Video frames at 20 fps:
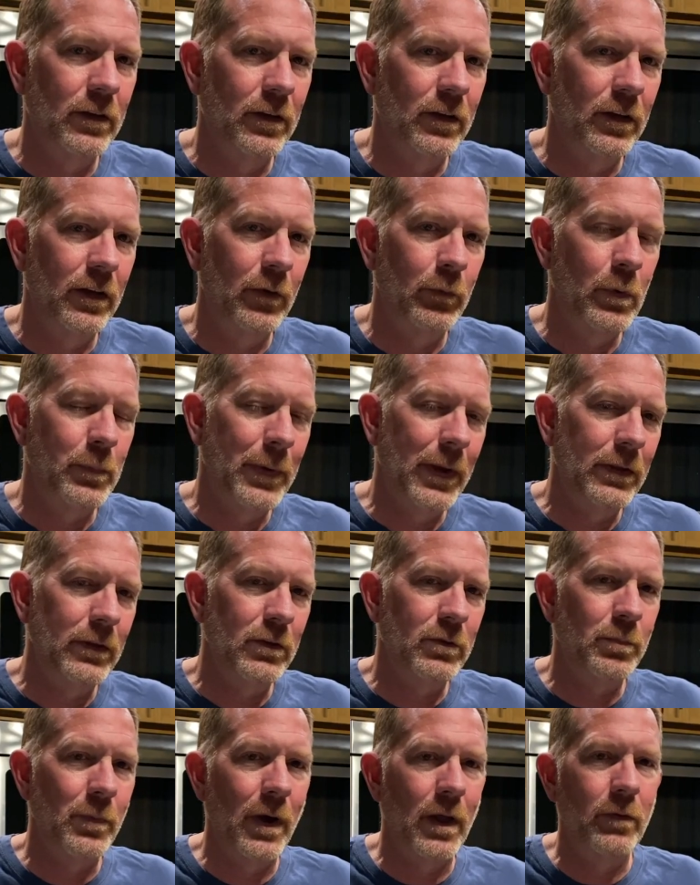And we made these
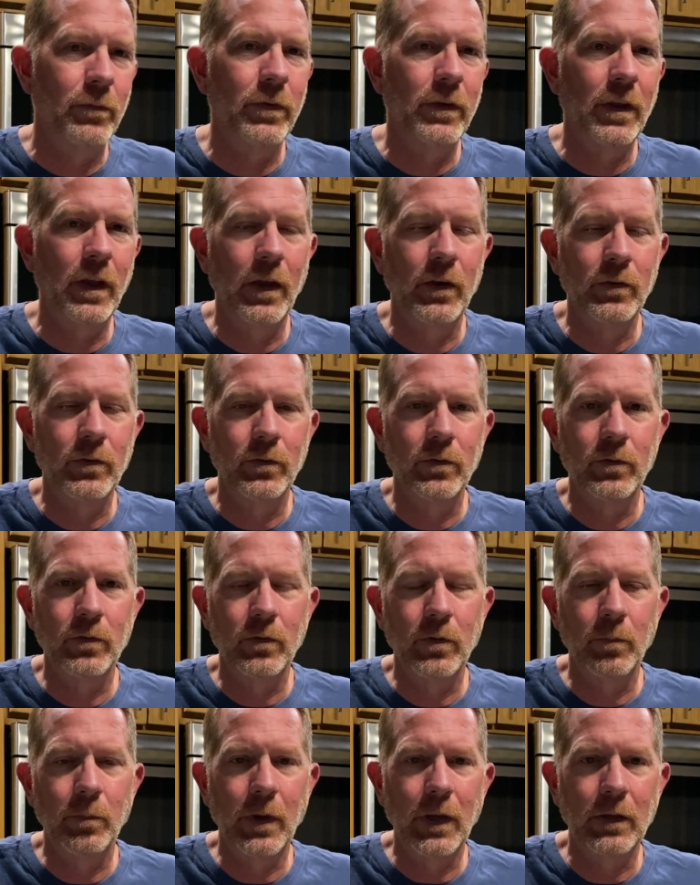modifications to
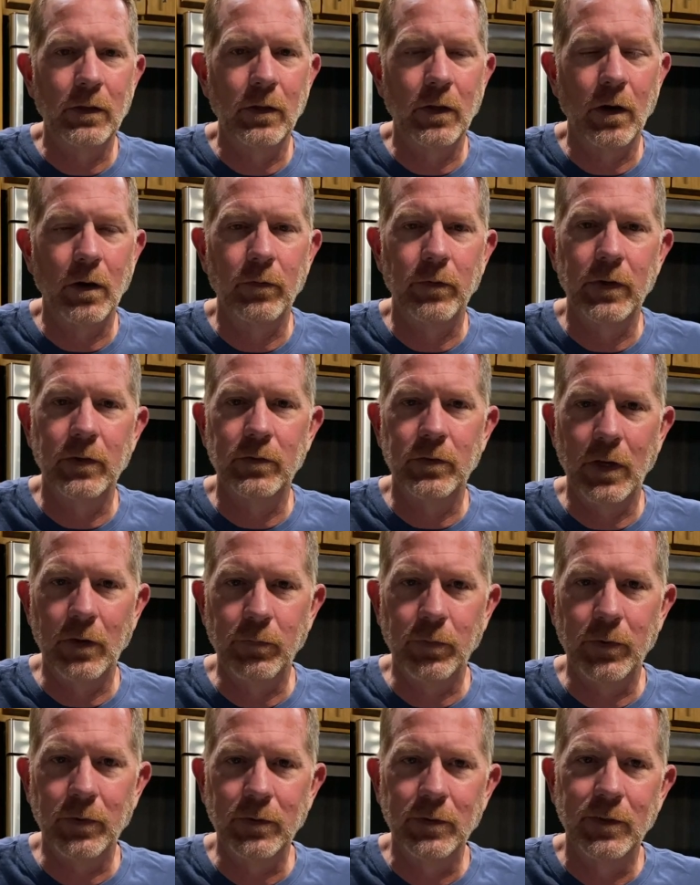make the RV
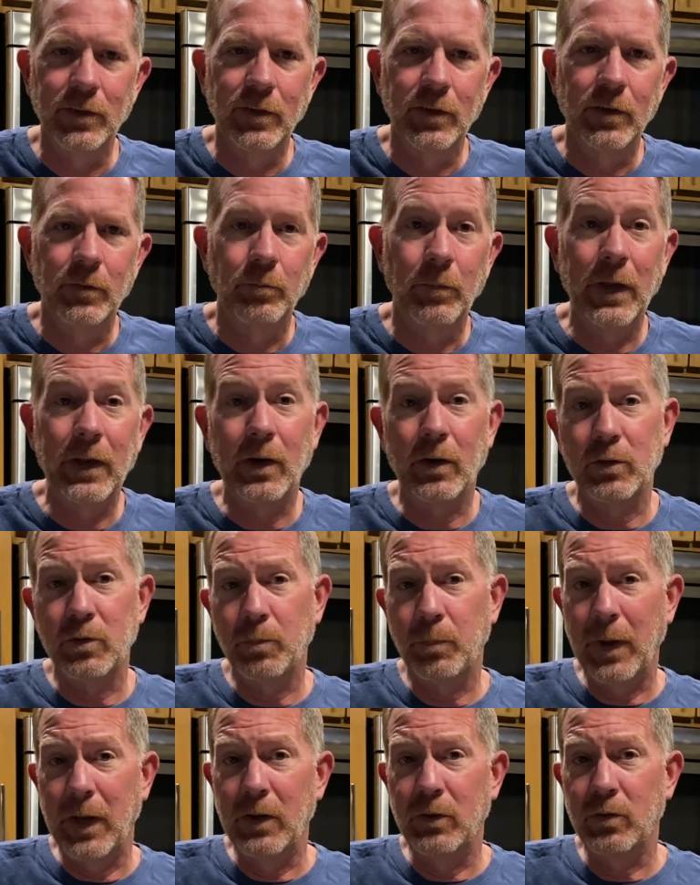safer, make our
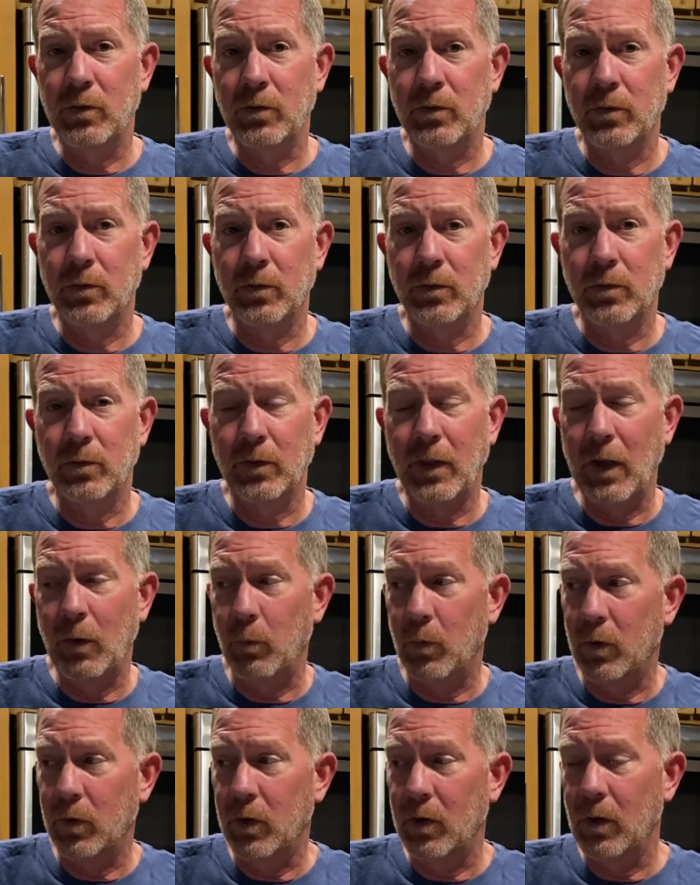space that we're
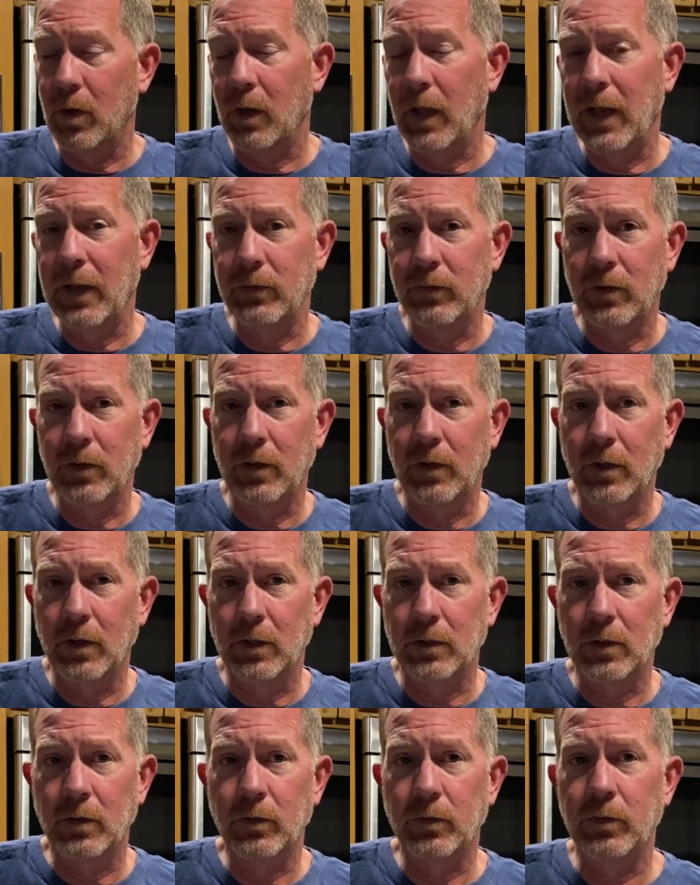utilizing a
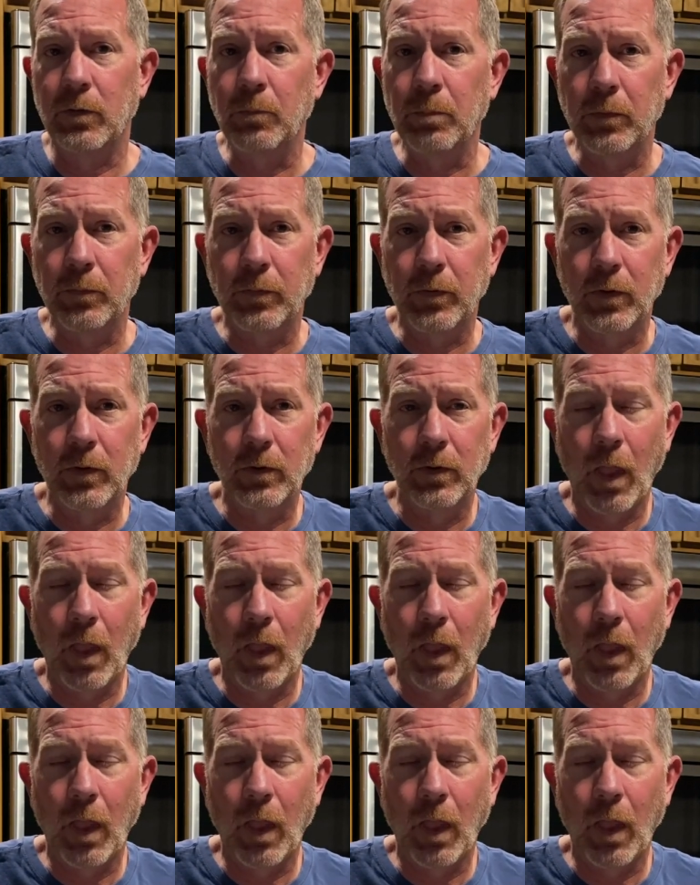little simpler.